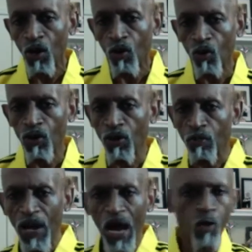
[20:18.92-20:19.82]
or the
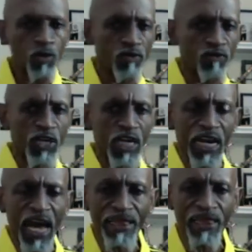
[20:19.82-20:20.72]
power of
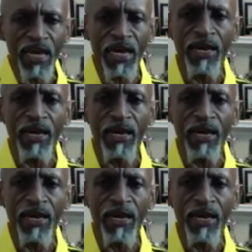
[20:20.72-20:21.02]
karate?